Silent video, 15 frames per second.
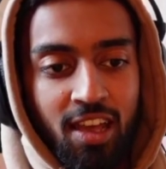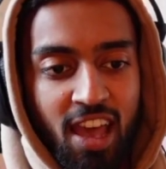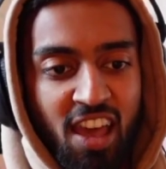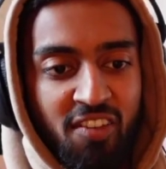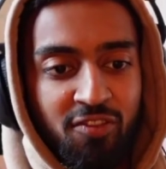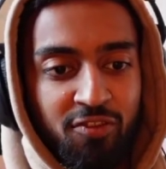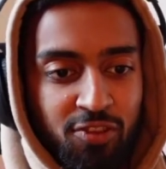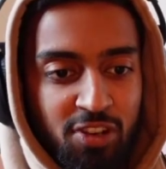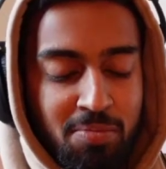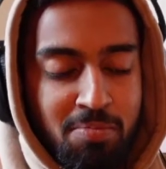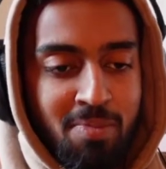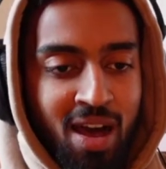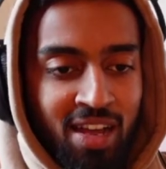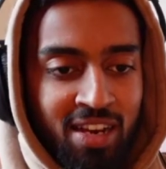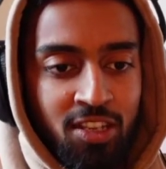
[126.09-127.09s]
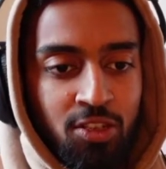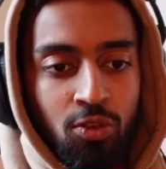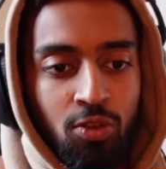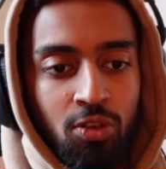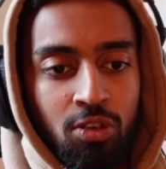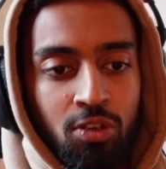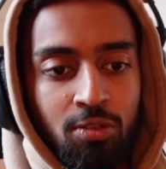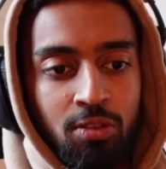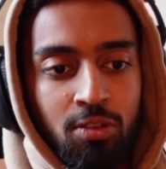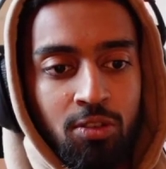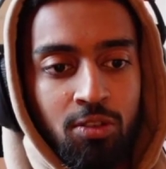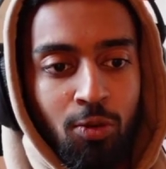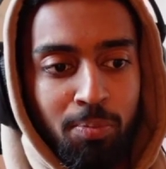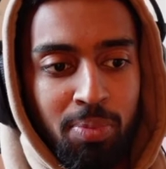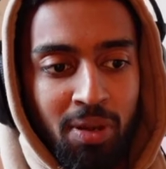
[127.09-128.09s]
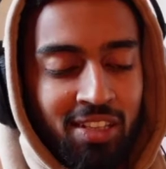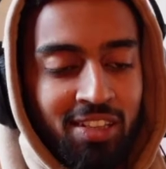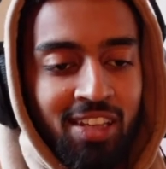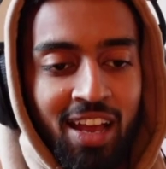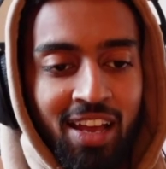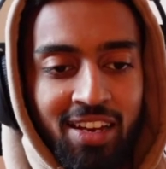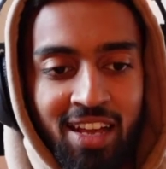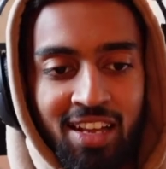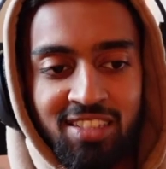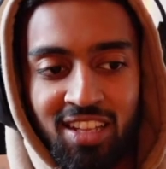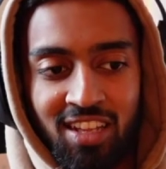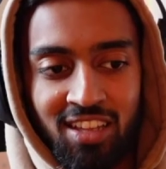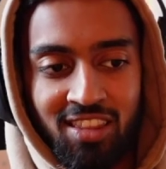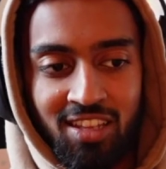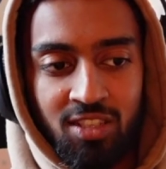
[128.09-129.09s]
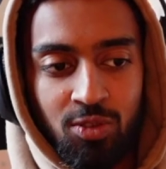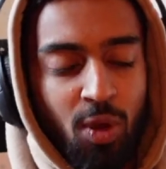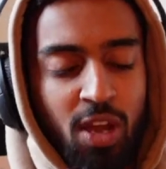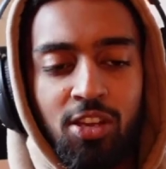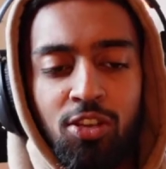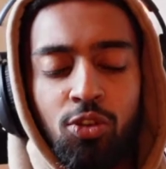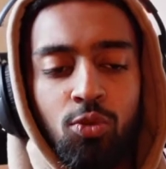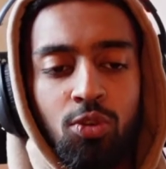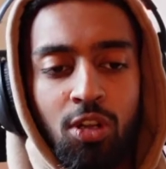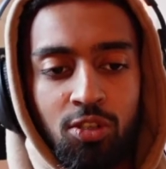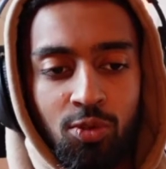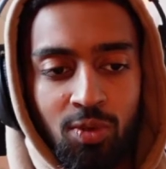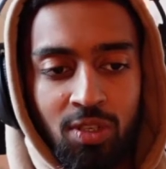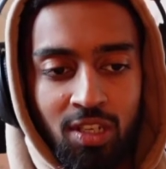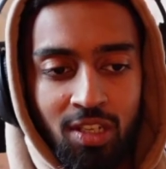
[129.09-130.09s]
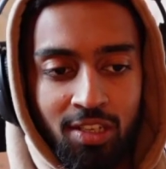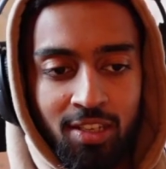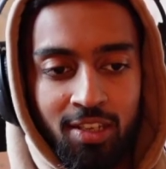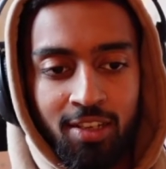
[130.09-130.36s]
man in your bloodline has done this. Why are you not doing it?